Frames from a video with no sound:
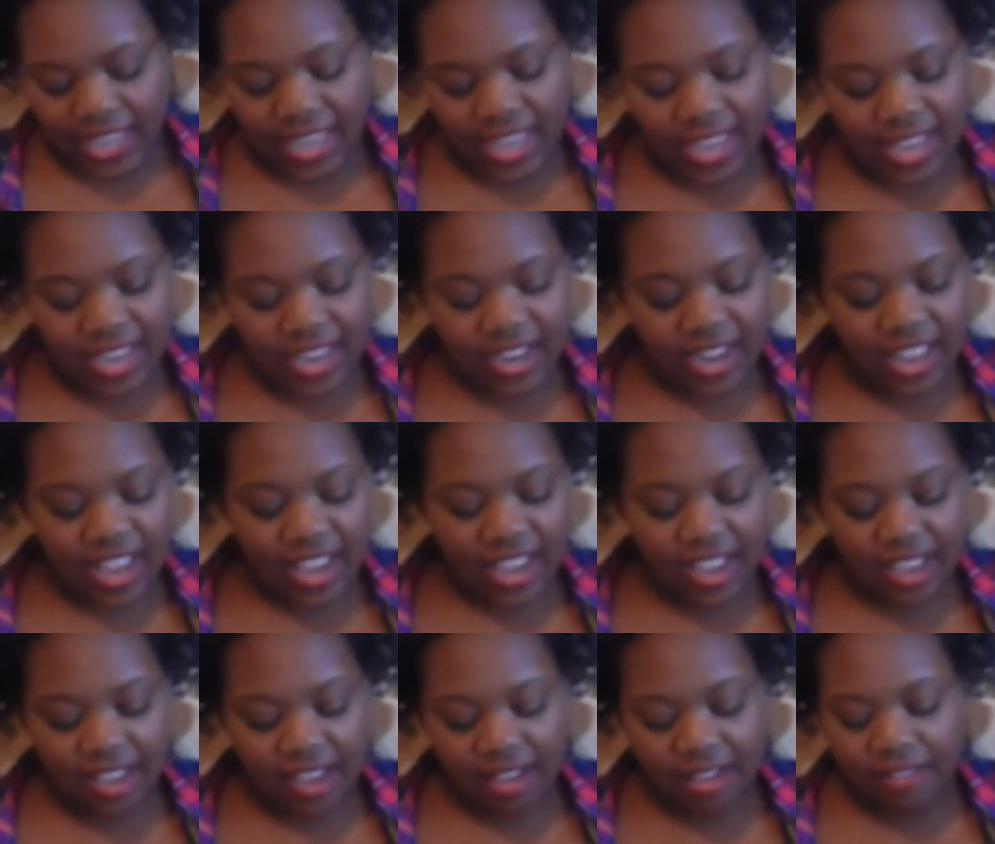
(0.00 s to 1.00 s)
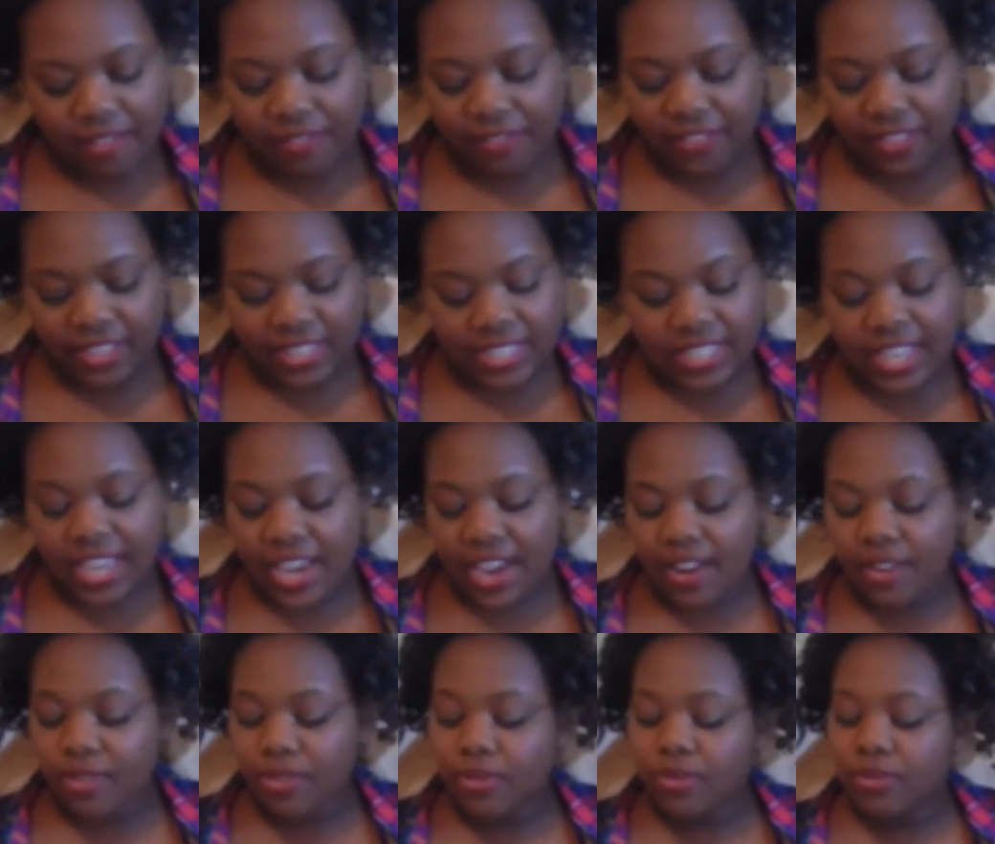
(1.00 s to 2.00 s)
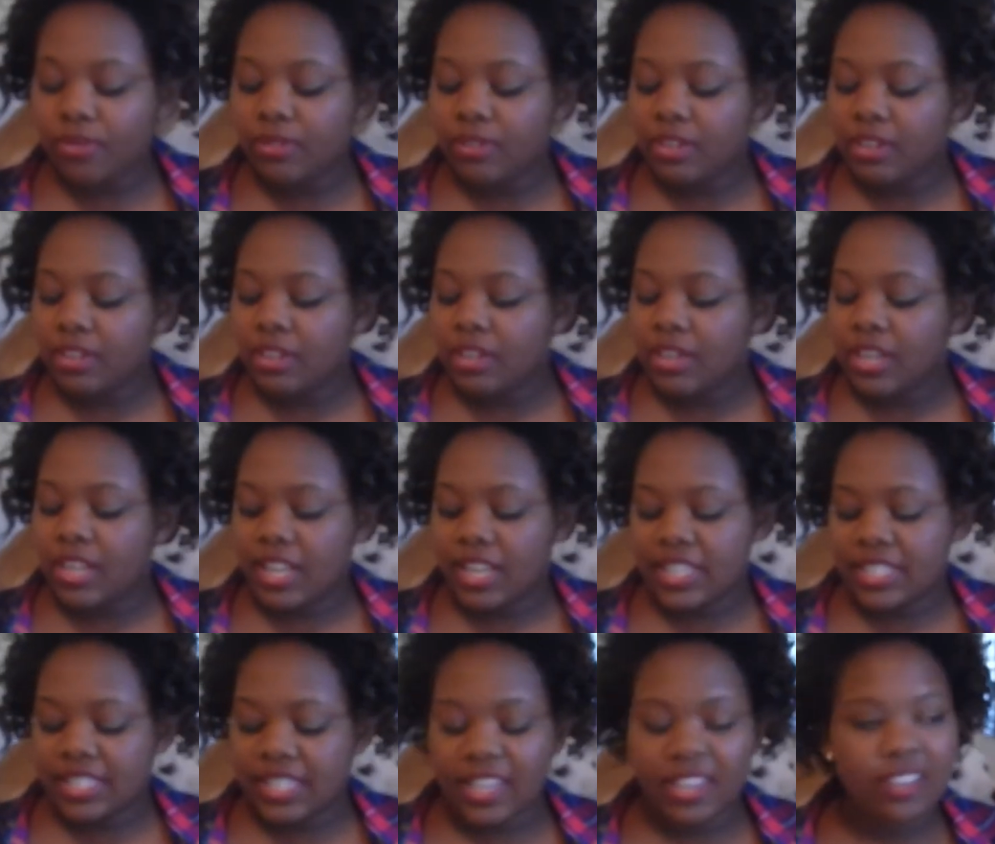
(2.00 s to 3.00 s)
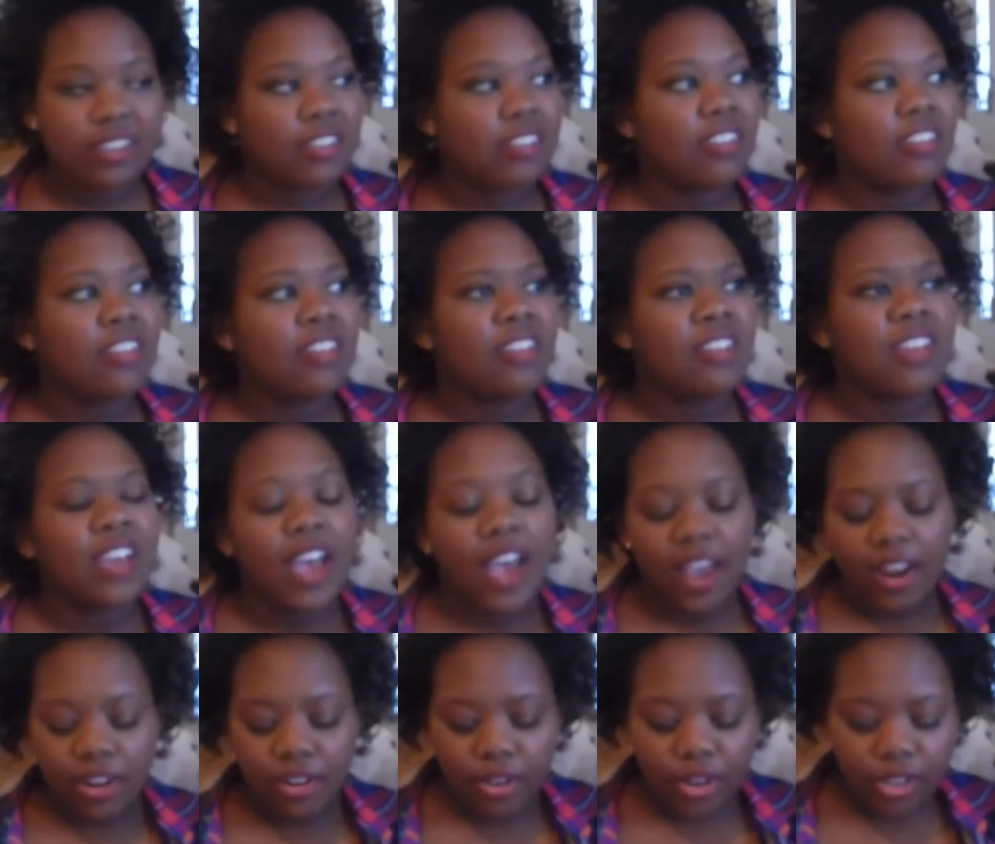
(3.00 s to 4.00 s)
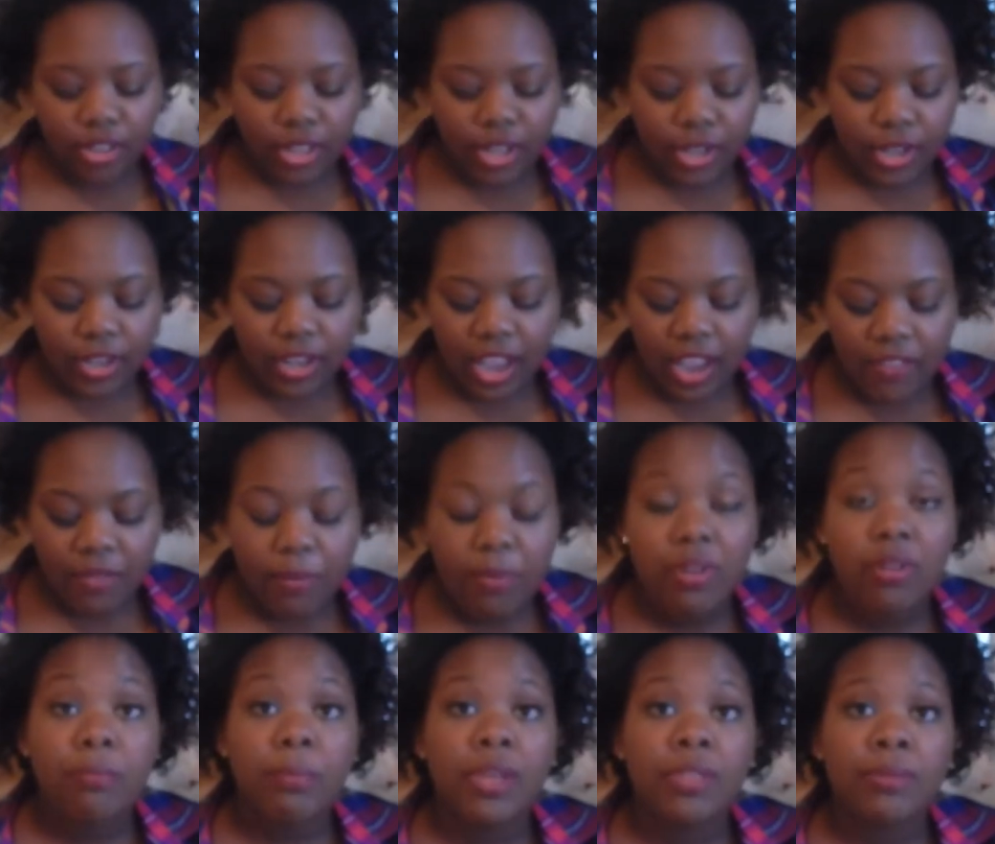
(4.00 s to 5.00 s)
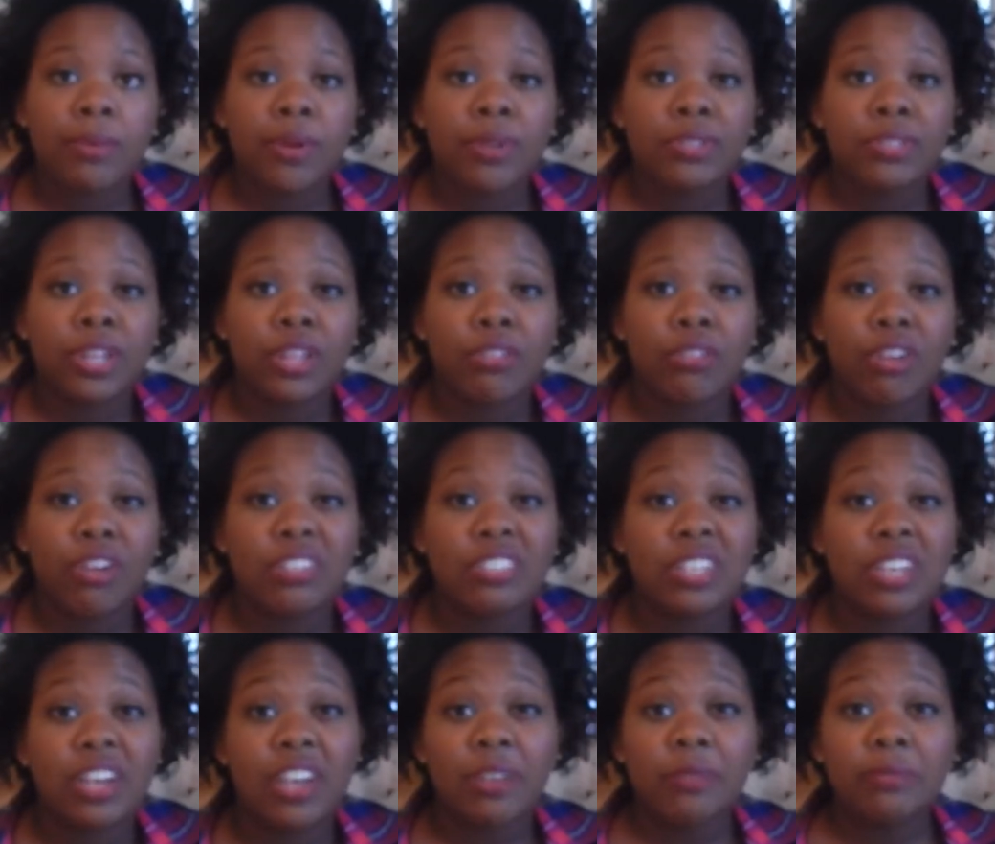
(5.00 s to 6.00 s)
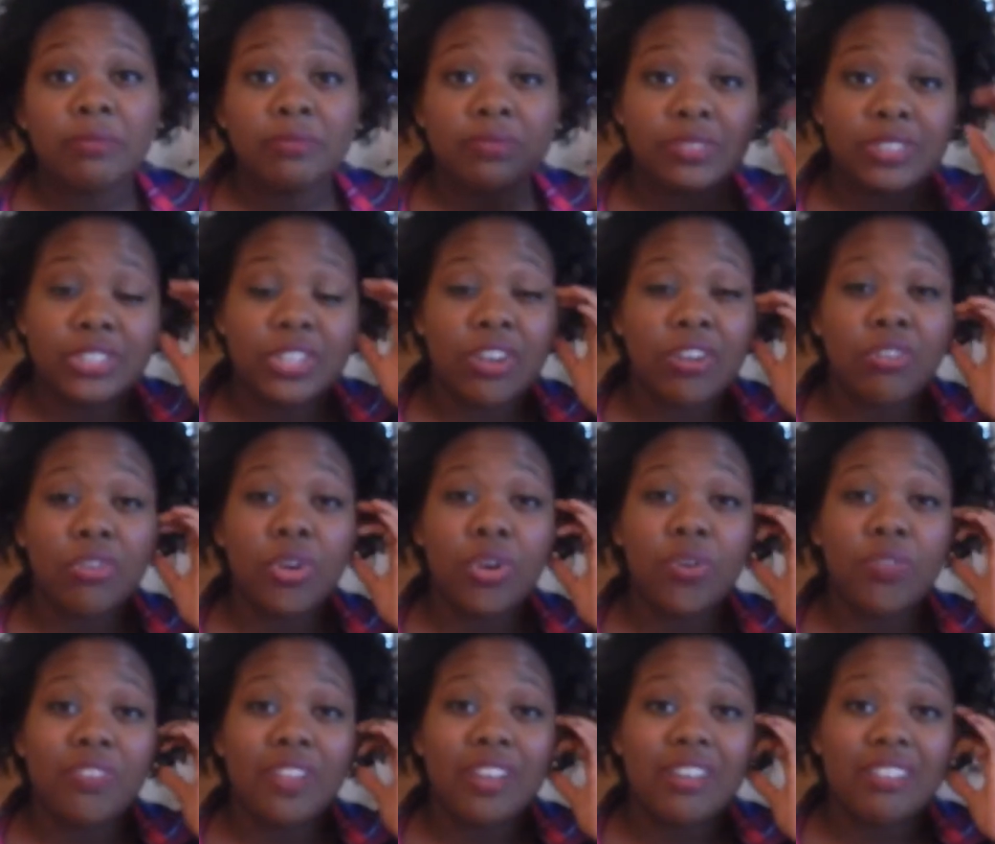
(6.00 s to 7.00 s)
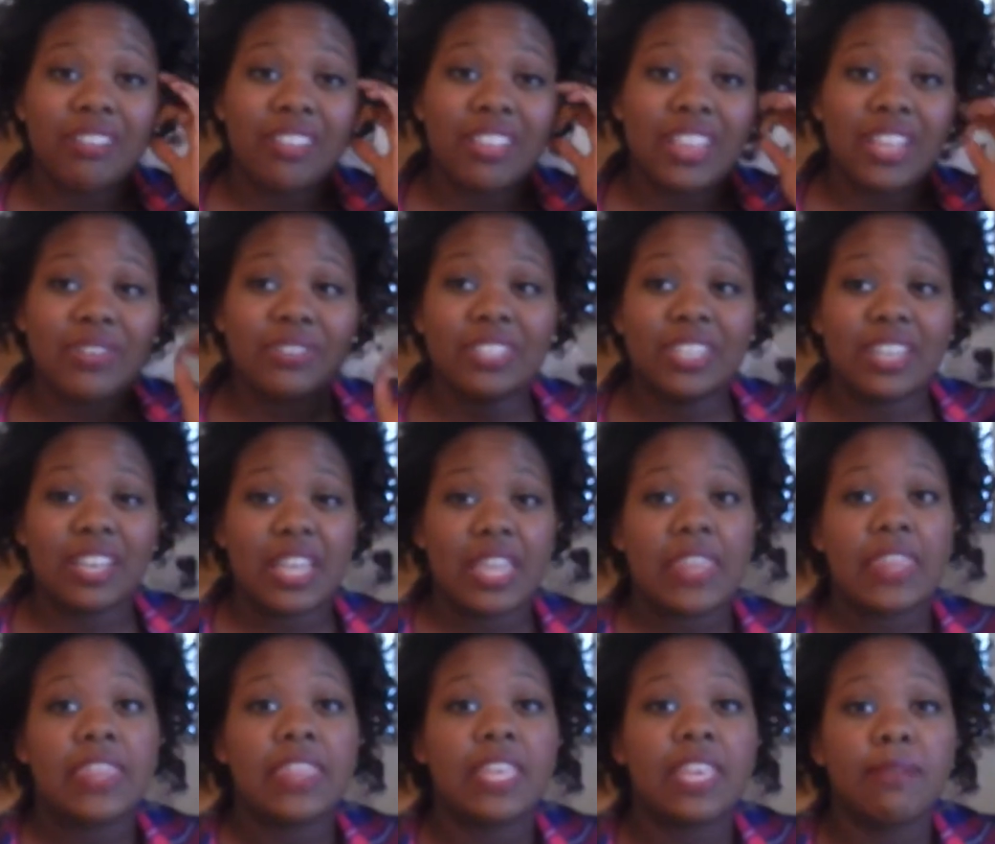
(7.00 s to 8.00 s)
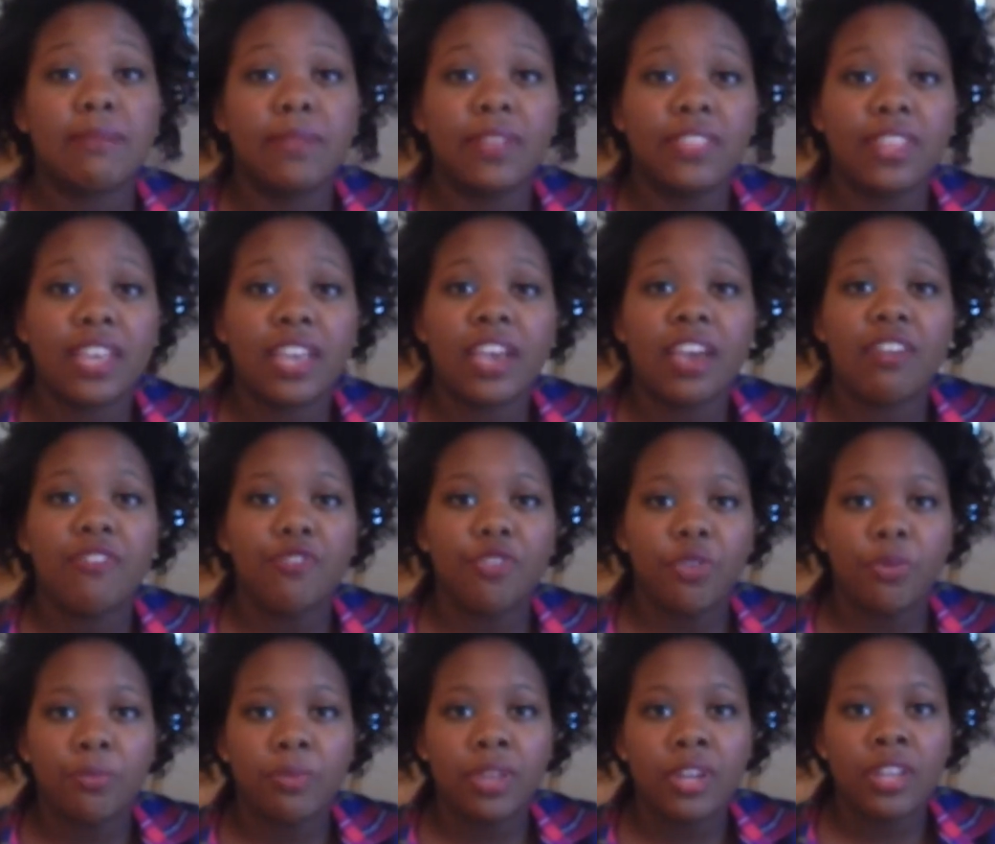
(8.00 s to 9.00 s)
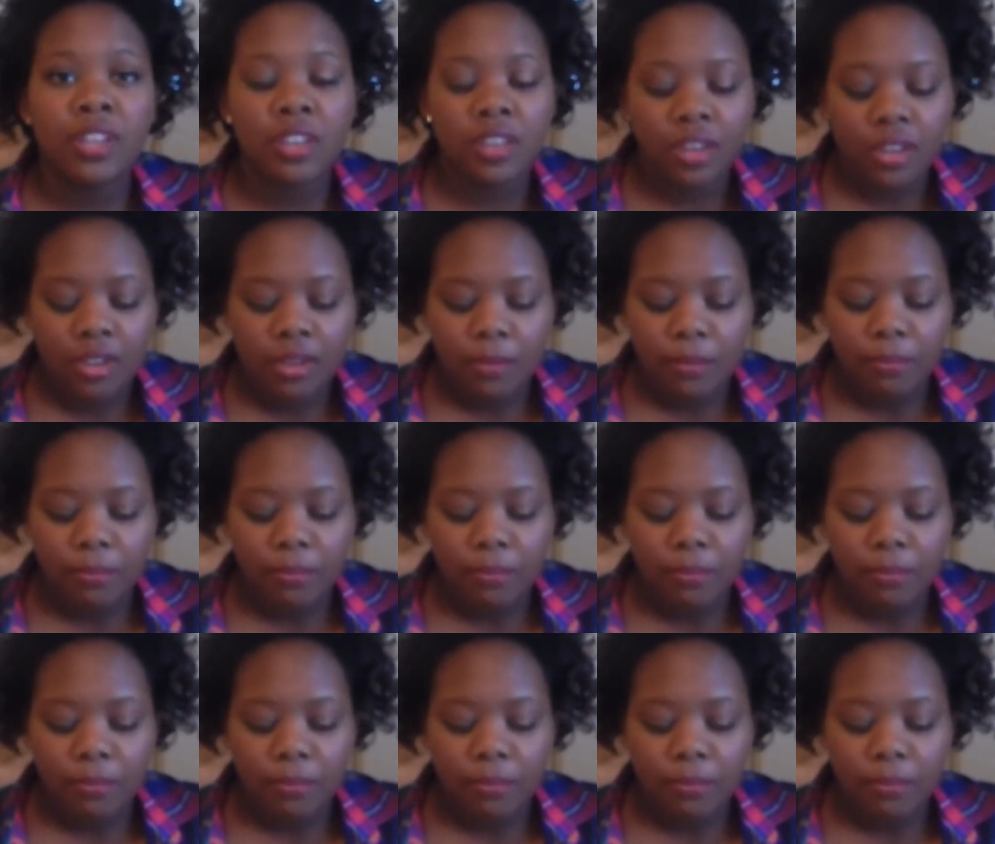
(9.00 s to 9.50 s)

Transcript: And I have this candle and it's like, I don't know, like, I haven't been in Bath and Body Works in a long time. So I don't know if like, that was like a theme that they had for a minute.